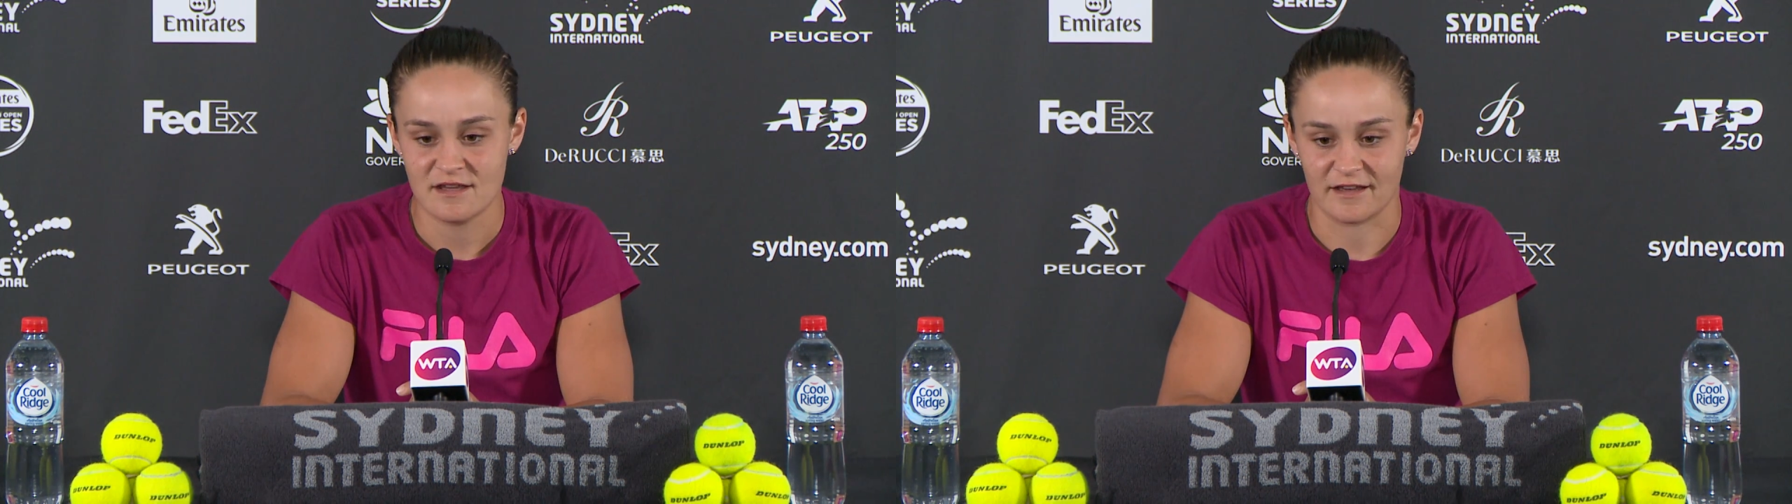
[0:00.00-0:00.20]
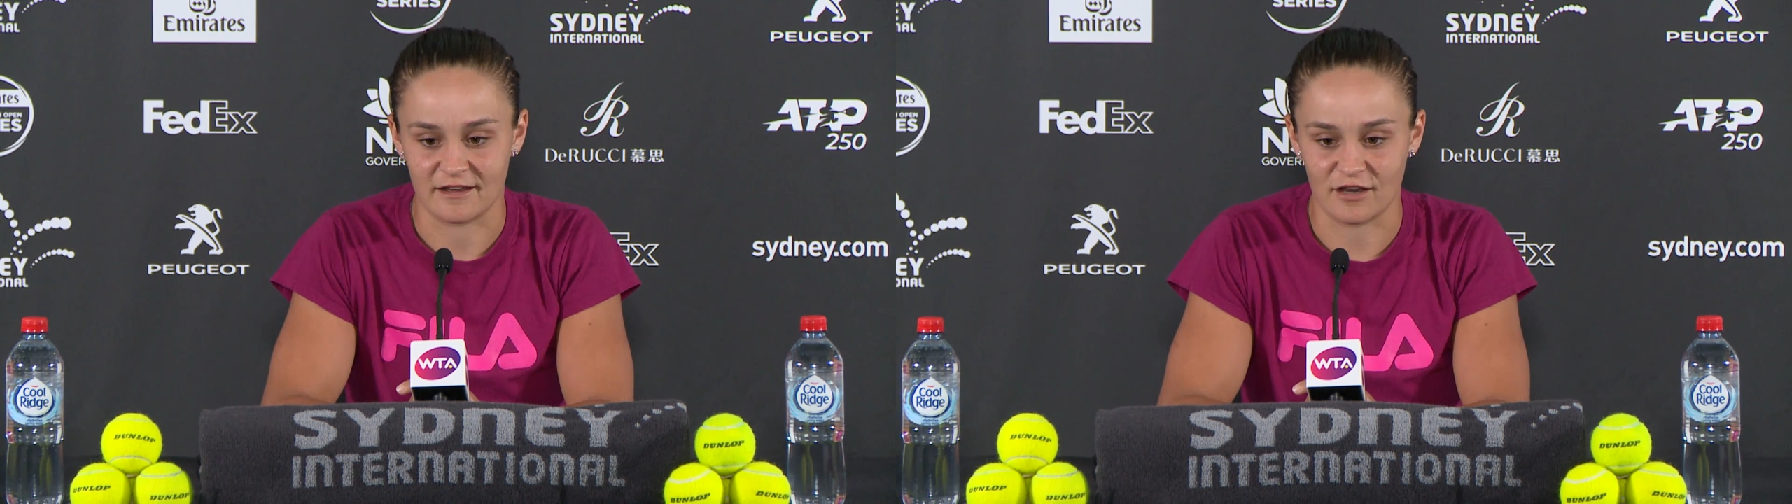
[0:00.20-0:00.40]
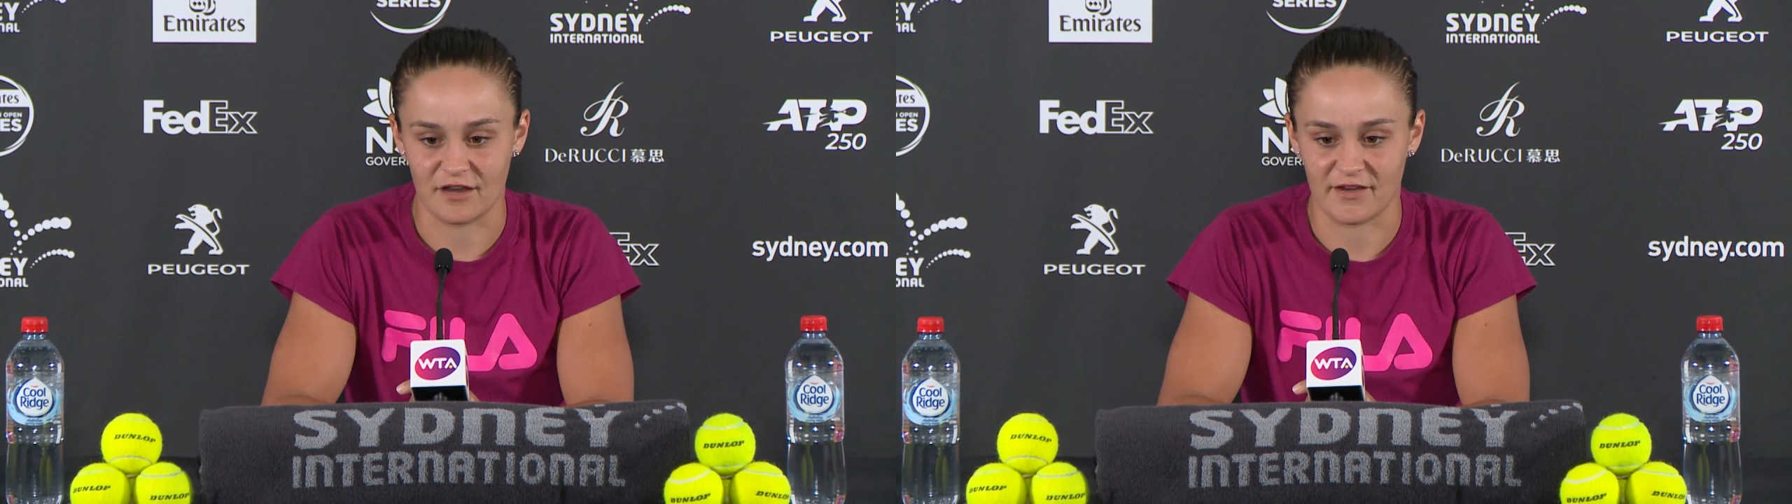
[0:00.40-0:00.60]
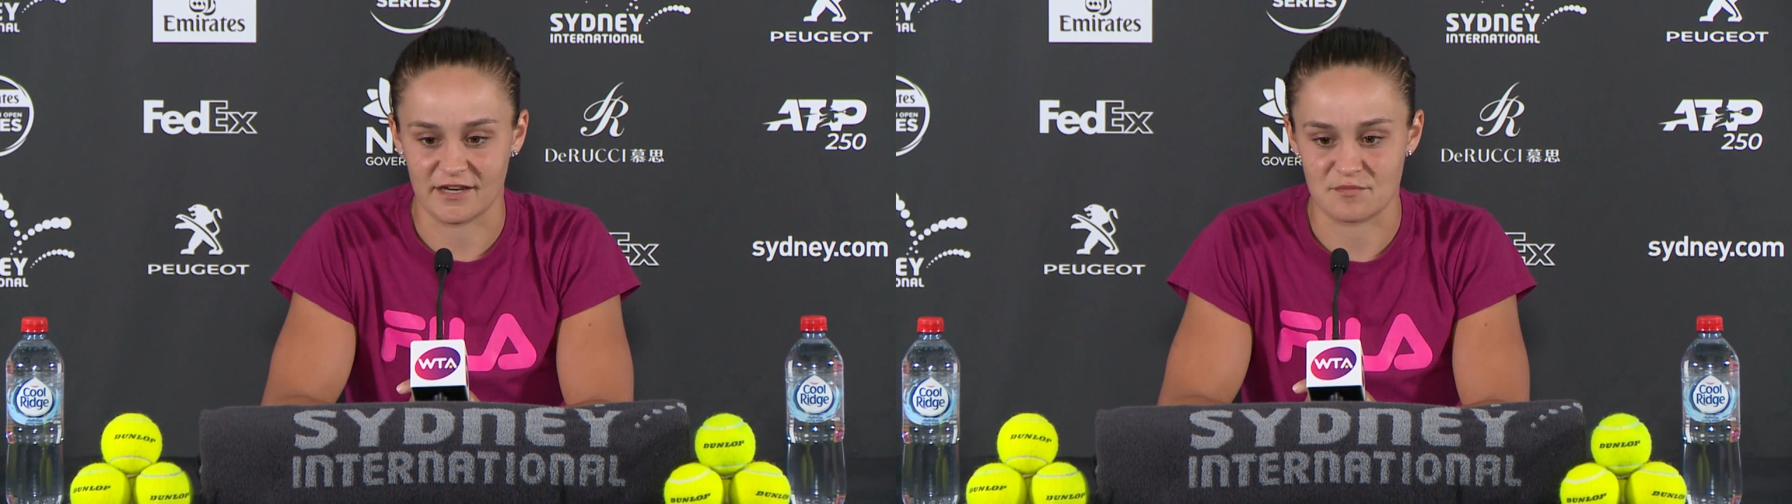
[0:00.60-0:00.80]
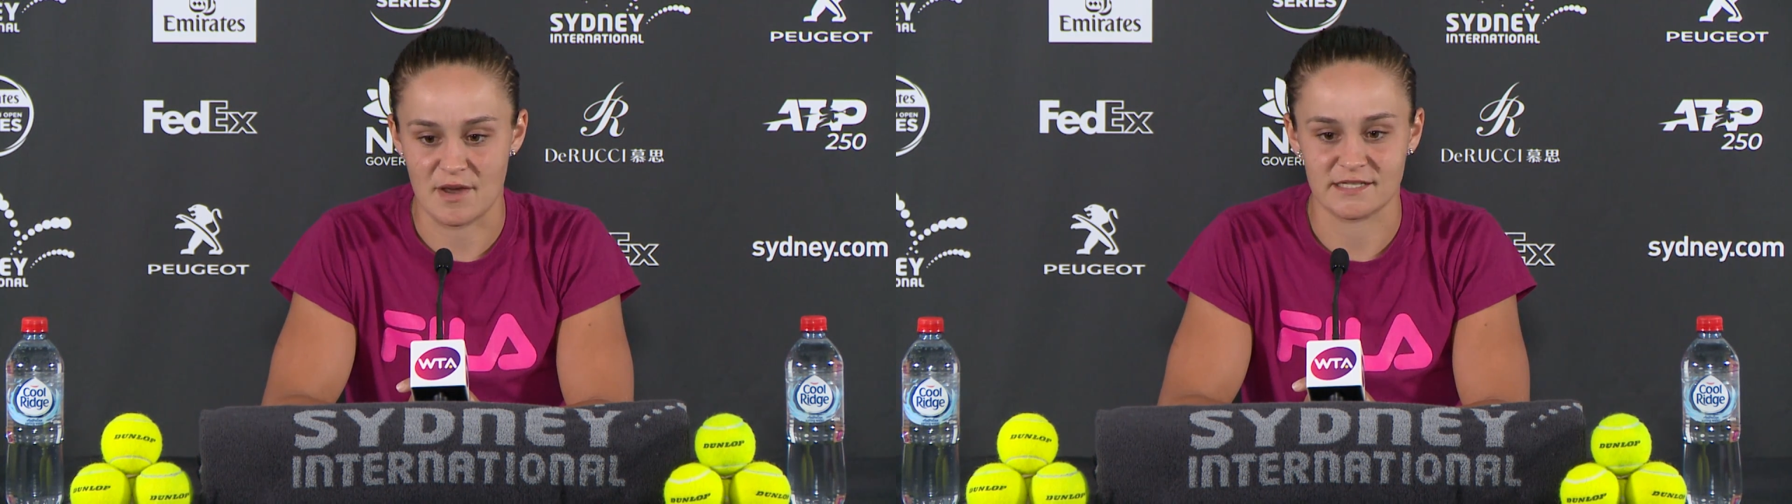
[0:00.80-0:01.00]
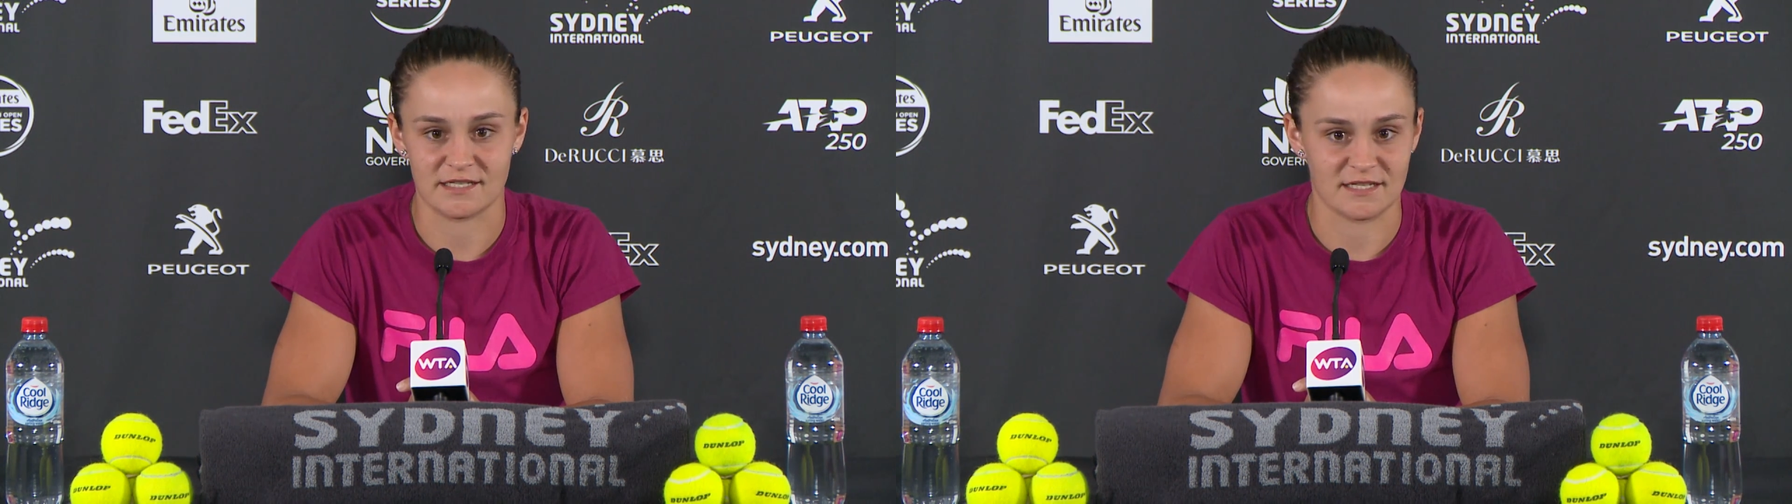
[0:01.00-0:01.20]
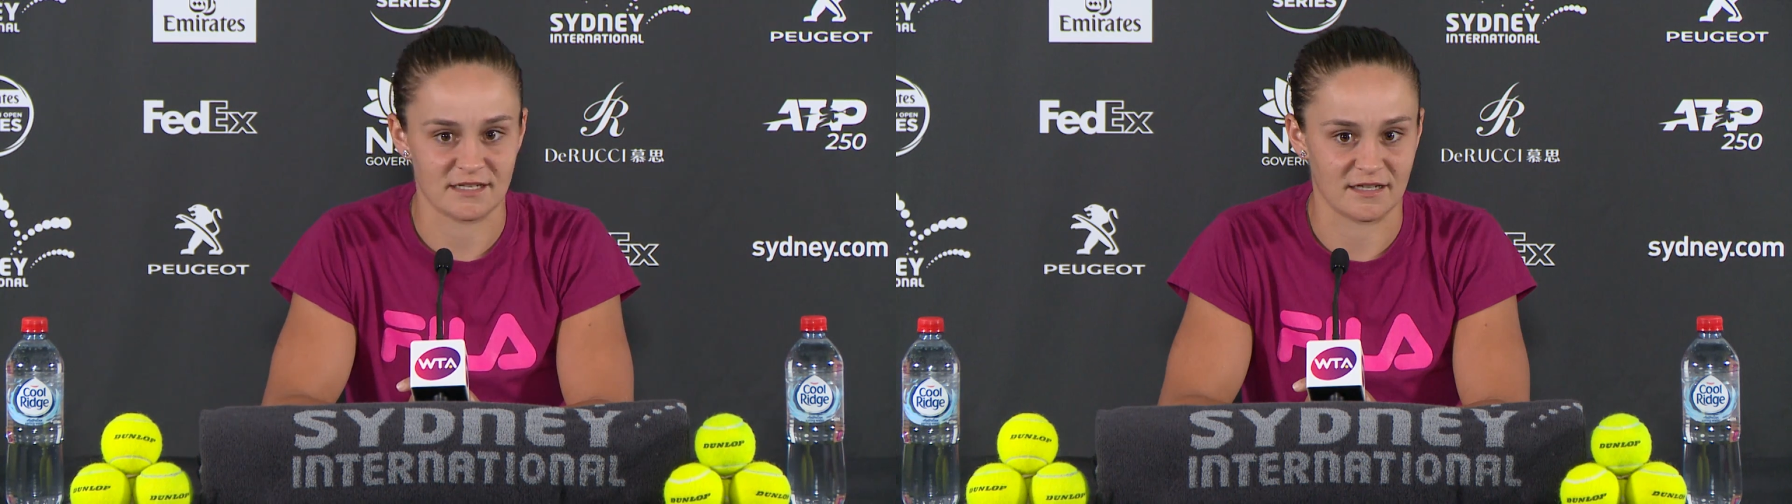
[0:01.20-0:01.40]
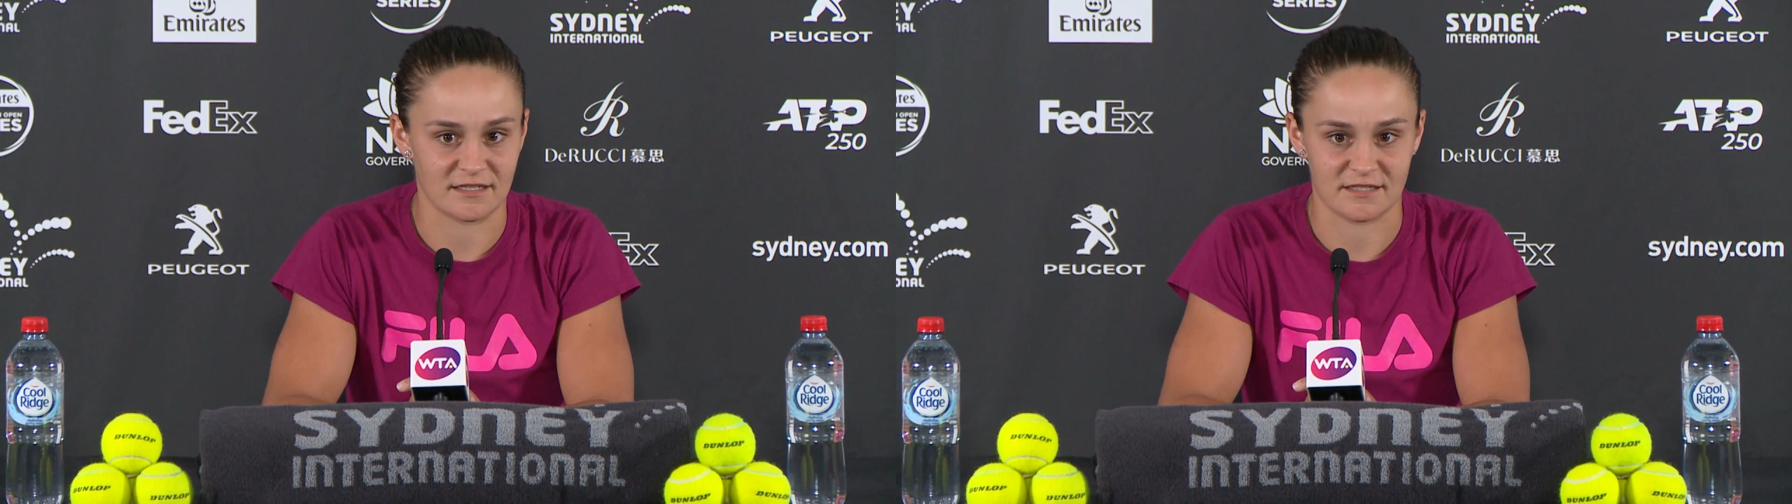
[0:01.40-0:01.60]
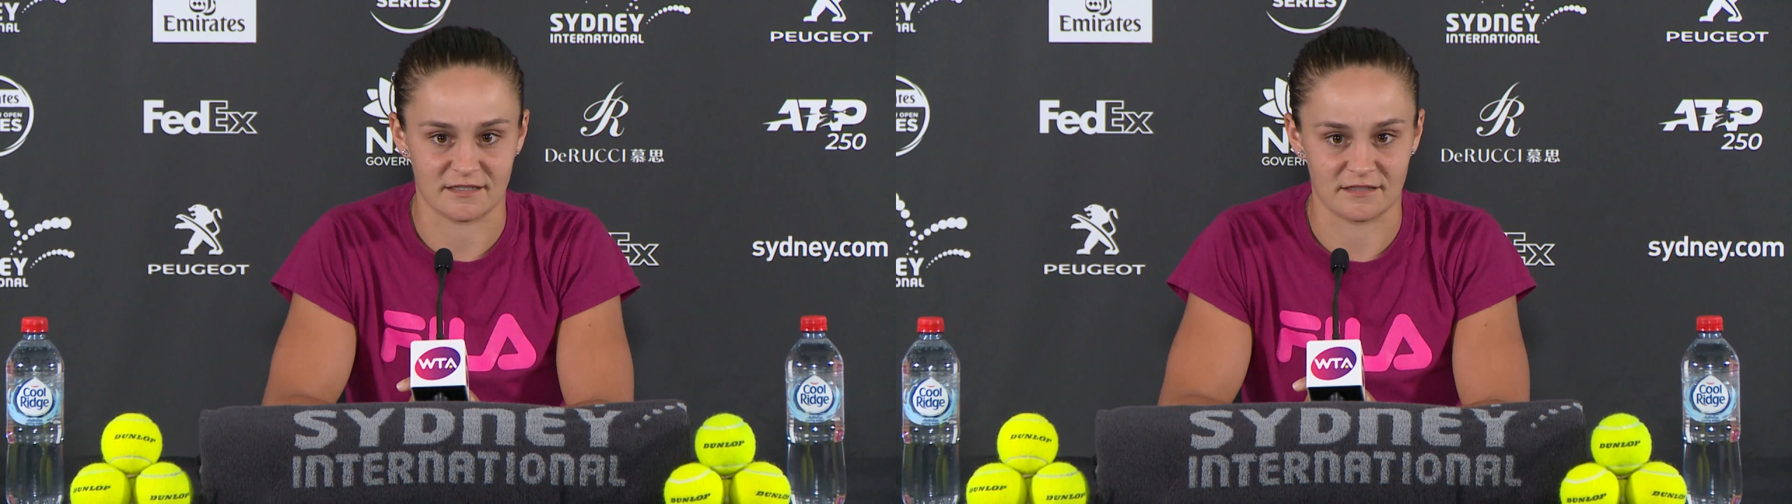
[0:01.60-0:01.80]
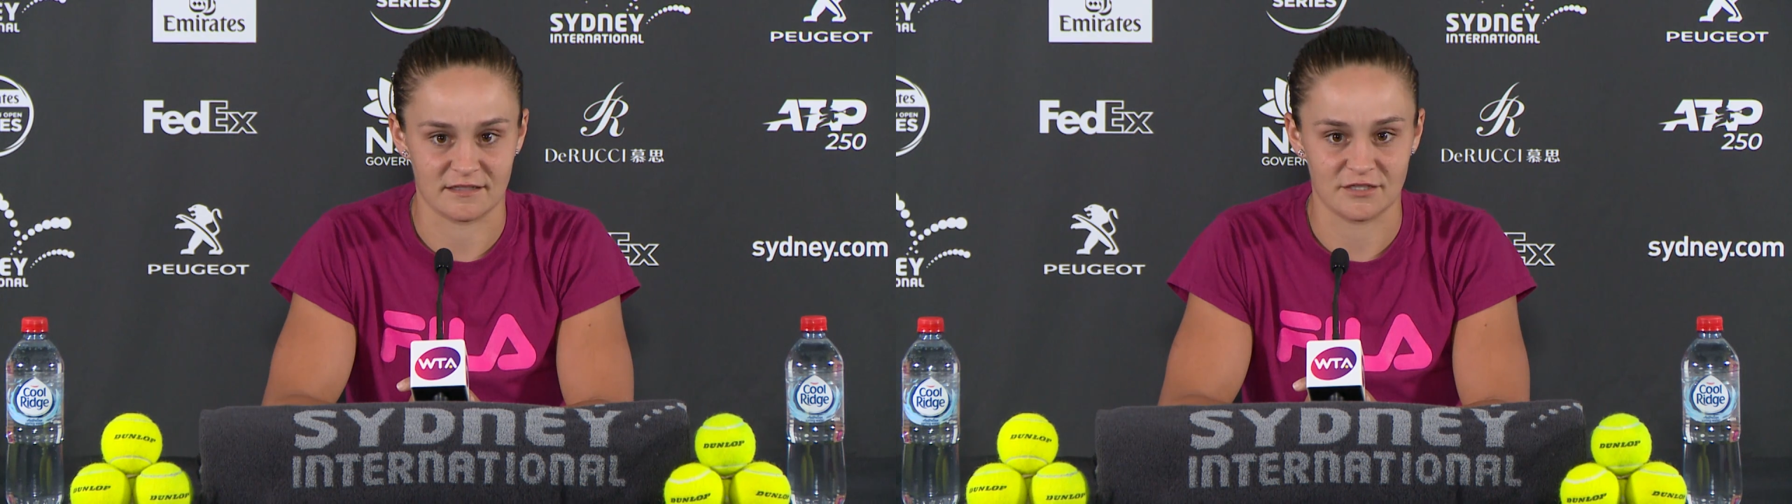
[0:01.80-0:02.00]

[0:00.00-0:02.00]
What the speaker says: I've had an amazing start to